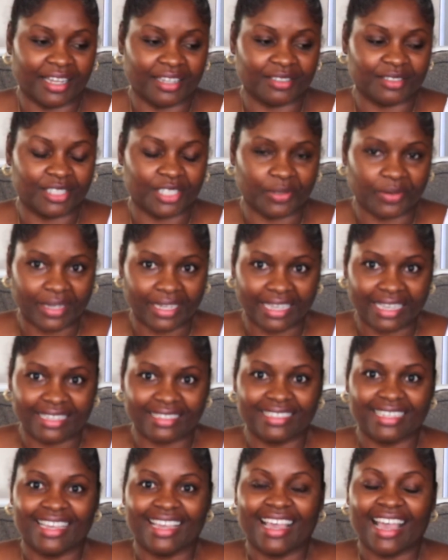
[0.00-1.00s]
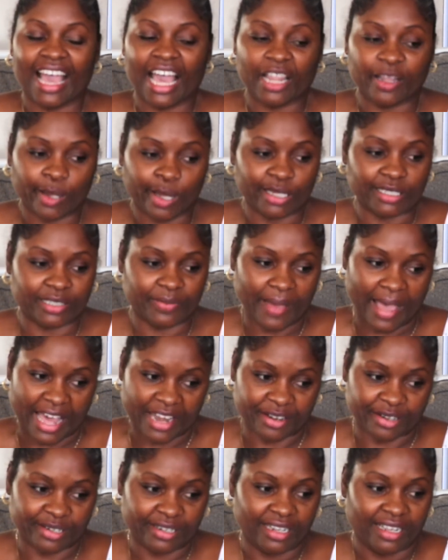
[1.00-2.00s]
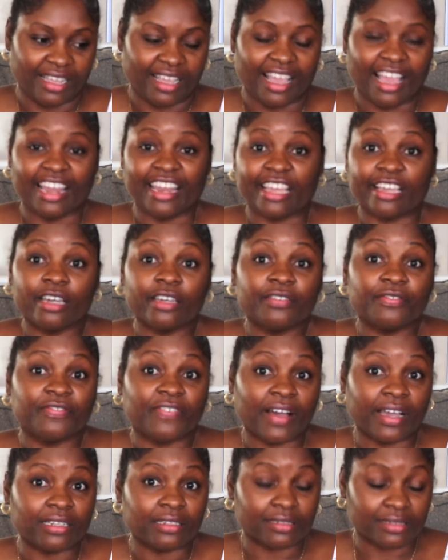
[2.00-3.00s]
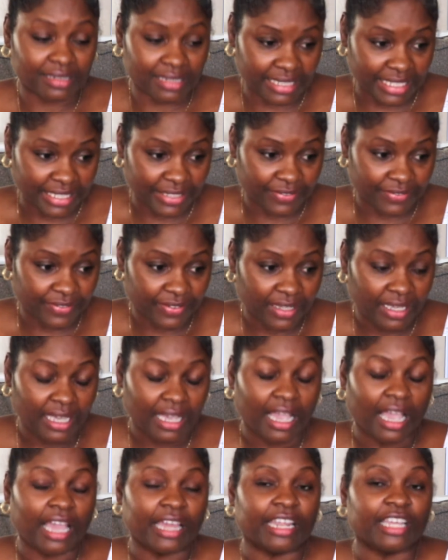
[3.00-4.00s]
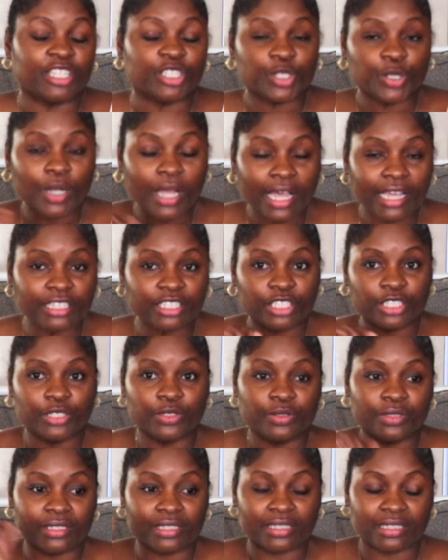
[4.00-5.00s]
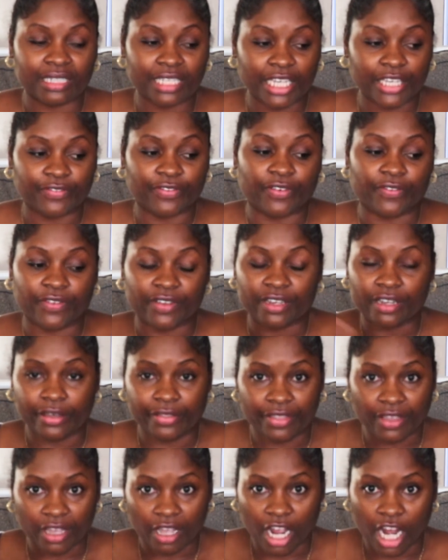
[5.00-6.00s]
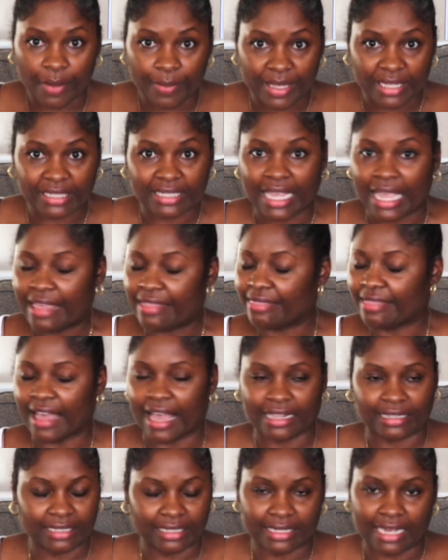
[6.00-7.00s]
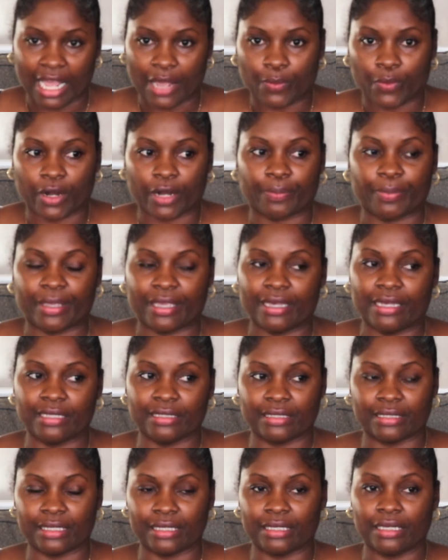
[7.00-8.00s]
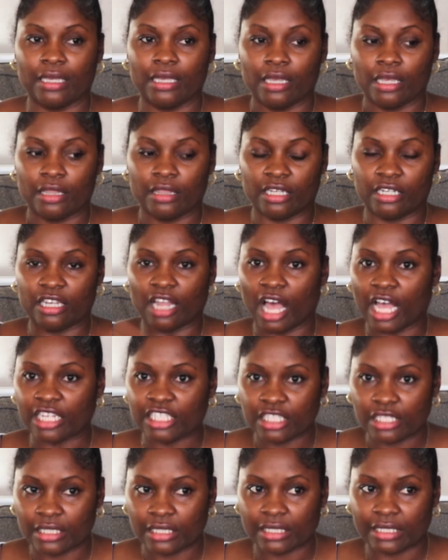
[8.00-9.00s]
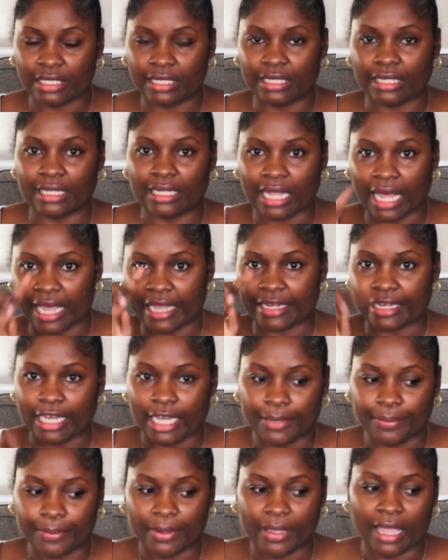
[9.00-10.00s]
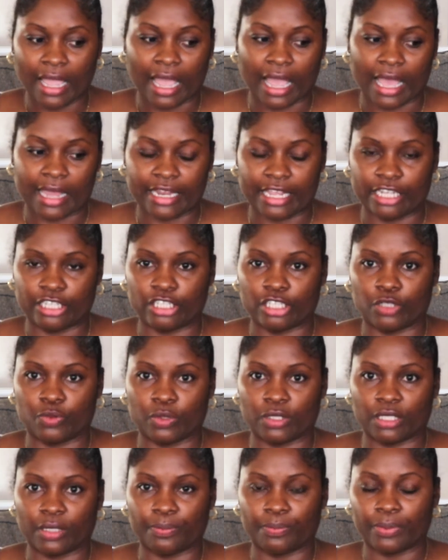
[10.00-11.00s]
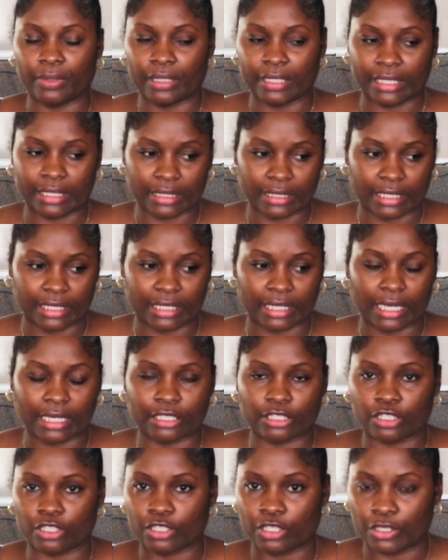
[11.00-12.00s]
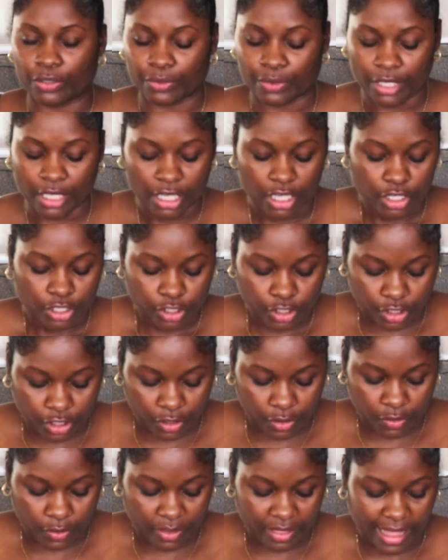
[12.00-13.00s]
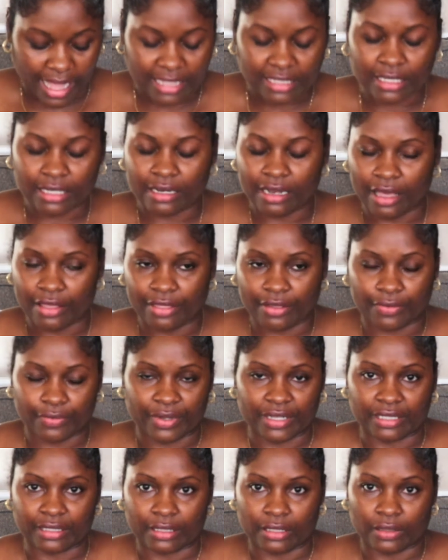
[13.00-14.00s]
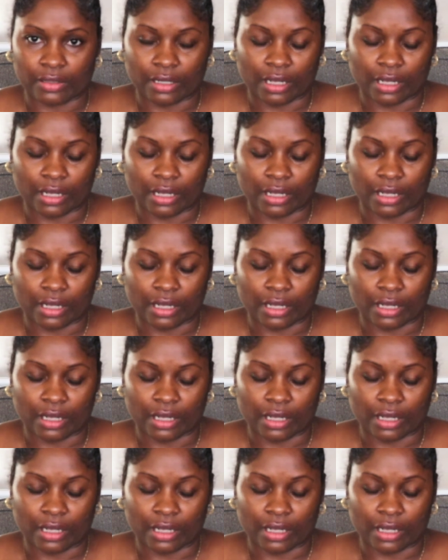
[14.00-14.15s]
sewing it, I lost the pattern and I couldn't find the sleeve. And I tried to use the sleeve of another garment, and that did not work because the notches didn't line up and it just was completely askew. So that's another reason